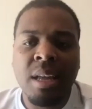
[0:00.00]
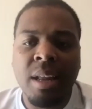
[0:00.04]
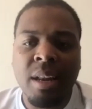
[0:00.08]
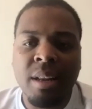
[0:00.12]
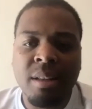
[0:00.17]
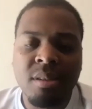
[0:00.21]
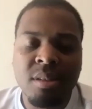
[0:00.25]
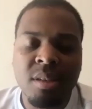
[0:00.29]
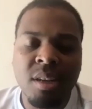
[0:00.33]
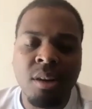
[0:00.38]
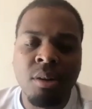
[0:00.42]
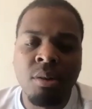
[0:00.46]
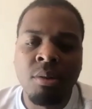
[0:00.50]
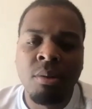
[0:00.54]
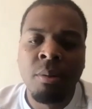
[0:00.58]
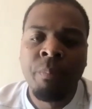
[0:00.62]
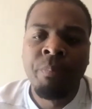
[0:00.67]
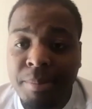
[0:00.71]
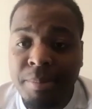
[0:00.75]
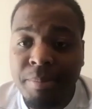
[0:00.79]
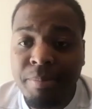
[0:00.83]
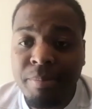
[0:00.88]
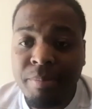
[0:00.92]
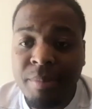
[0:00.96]
And so
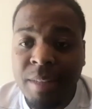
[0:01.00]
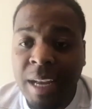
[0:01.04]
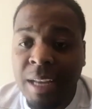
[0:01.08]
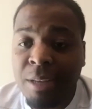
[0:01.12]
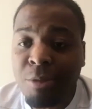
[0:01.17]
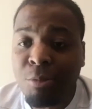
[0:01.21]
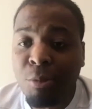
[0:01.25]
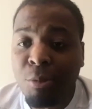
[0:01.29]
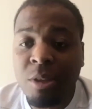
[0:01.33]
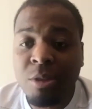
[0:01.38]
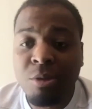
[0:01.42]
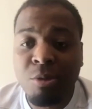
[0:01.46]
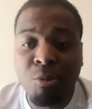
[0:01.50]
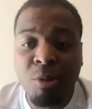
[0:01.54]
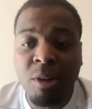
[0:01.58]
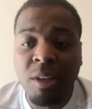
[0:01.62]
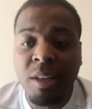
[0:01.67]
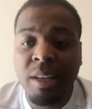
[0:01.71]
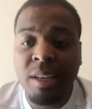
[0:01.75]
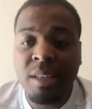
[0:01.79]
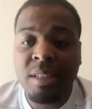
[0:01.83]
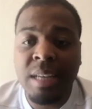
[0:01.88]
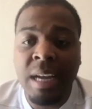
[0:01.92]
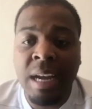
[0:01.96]
that's what's really
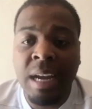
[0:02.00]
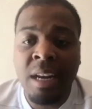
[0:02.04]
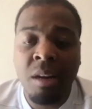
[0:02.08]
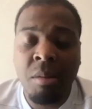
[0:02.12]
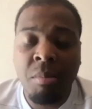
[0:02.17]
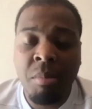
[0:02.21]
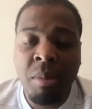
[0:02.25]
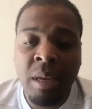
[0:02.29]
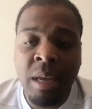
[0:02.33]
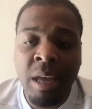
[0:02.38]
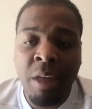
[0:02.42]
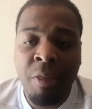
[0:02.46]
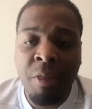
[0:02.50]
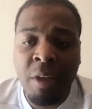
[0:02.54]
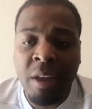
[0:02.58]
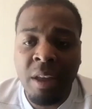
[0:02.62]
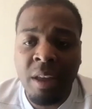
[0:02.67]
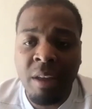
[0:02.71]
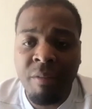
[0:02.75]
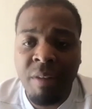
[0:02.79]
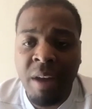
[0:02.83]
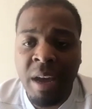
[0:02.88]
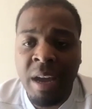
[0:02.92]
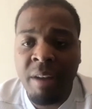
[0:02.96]
exciting to me. I think
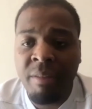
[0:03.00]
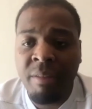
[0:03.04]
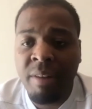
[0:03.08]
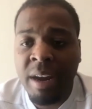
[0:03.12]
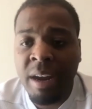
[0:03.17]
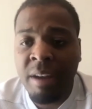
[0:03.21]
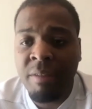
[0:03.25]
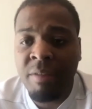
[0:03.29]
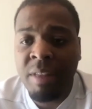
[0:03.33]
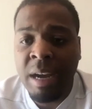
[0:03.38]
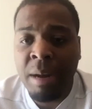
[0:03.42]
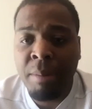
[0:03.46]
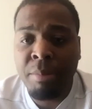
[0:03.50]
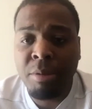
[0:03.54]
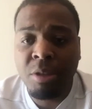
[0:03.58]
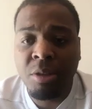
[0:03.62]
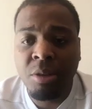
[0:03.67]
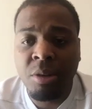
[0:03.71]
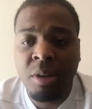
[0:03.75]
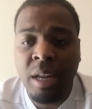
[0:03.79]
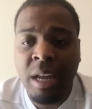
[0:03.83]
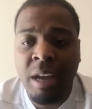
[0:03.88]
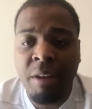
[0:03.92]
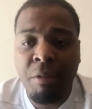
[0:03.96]
if I ever have the
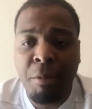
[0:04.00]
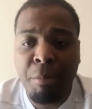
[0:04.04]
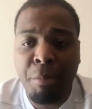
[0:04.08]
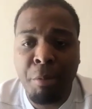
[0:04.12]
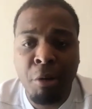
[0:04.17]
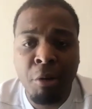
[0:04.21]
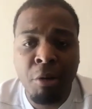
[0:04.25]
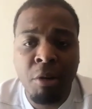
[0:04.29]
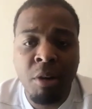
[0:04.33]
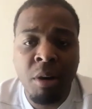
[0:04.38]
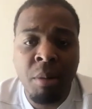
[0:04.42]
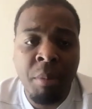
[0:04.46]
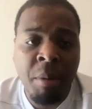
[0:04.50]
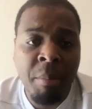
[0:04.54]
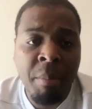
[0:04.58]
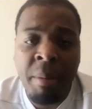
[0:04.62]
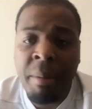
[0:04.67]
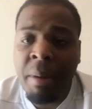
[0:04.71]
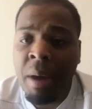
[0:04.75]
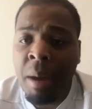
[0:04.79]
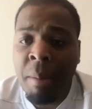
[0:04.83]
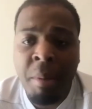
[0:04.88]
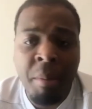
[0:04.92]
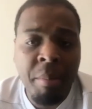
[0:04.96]
opportunity to have a program, I'm
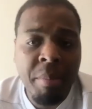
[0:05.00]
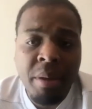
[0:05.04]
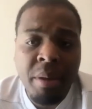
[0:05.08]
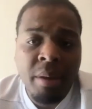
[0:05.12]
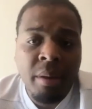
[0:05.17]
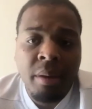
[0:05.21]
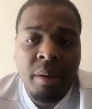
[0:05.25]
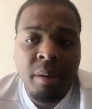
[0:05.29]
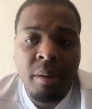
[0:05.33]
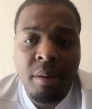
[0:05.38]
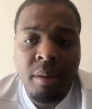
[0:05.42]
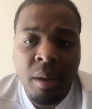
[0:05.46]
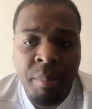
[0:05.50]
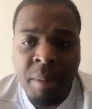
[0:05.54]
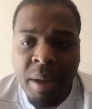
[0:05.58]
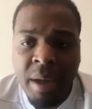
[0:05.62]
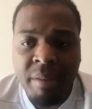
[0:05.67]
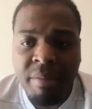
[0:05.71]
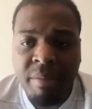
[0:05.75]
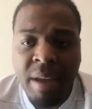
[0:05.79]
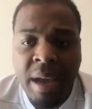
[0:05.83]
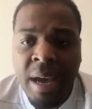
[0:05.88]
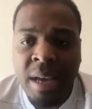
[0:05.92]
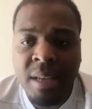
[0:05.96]
gonna
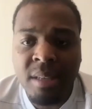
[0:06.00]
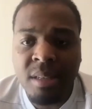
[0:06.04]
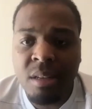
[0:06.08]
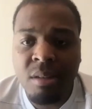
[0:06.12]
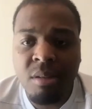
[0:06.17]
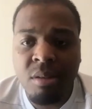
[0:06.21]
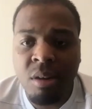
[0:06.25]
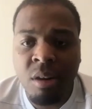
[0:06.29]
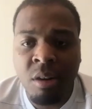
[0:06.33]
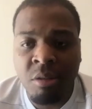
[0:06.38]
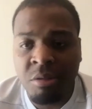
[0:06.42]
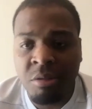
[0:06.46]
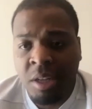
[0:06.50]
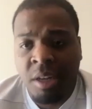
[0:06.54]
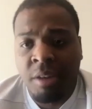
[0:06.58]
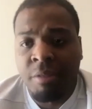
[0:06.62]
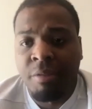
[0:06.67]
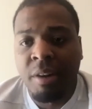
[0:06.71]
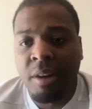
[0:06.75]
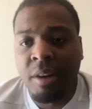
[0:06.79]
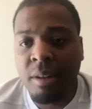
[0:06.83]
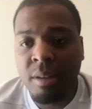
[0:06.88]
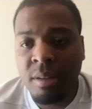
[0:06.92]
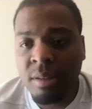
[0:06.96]
have guys that are
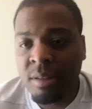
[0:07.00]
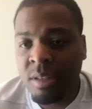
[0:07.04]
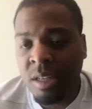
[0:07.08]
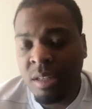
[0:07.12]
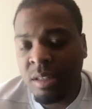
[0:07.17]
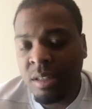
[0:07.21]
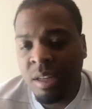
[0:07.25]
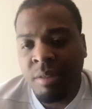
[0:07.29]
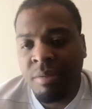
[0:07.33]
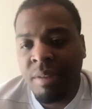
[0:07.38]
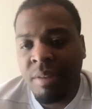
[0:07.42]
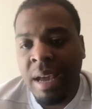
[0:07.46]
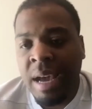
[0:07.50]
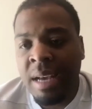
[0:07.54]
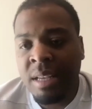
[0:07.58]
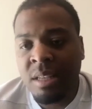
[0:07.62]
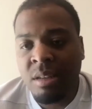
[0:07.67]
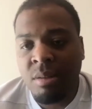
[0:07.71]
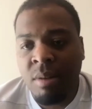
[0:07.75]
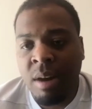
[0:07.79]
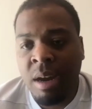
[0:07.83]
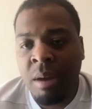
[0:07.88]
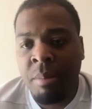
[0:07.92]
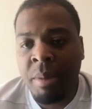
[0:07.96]
tough guys
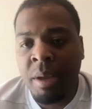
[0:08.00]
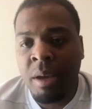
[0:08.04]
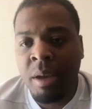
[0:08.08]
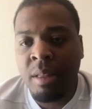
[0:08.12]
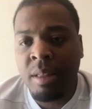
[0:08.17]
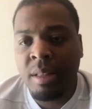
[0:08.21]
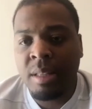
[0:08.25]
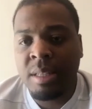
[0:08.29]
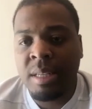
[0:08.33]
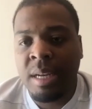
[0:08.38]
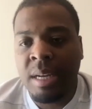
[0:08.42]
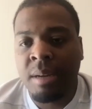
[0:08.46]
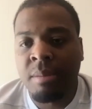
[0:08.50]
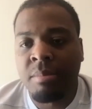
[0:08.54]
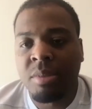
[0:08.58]
around me all the time.